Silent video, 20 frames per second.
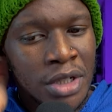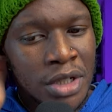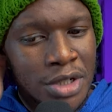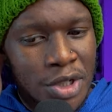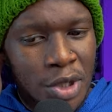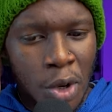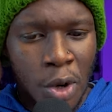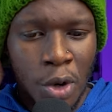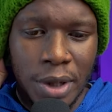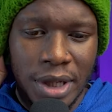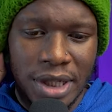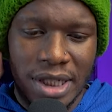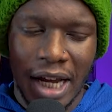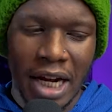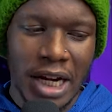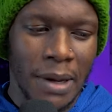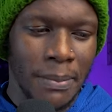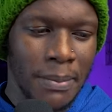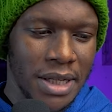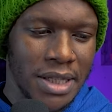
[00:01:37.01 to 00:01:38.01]
So it
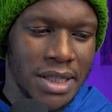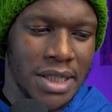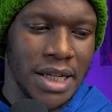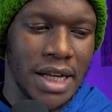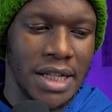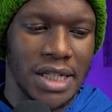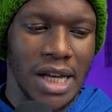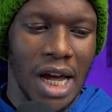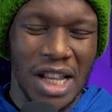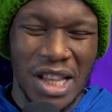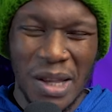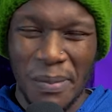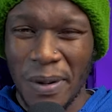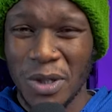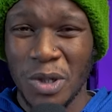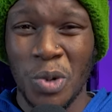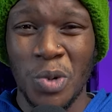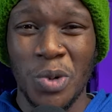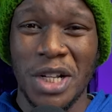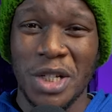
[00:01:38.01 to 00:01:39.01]
kind of made sense. Another
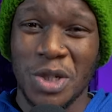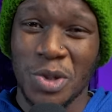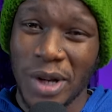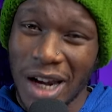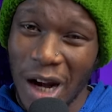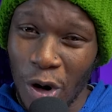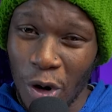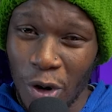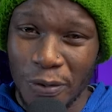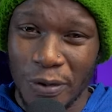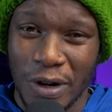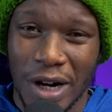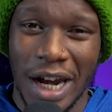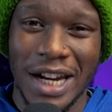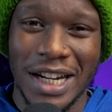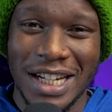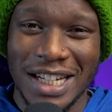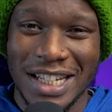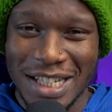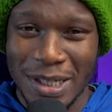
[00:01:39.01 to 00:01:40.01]
person who needs to get a lot of
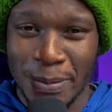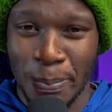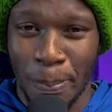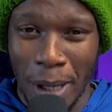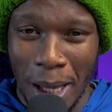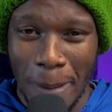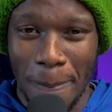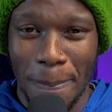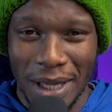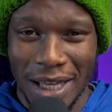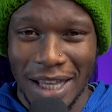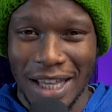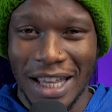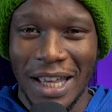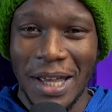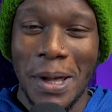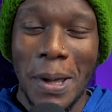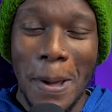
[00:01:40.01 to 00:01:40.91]
credit is Pepe.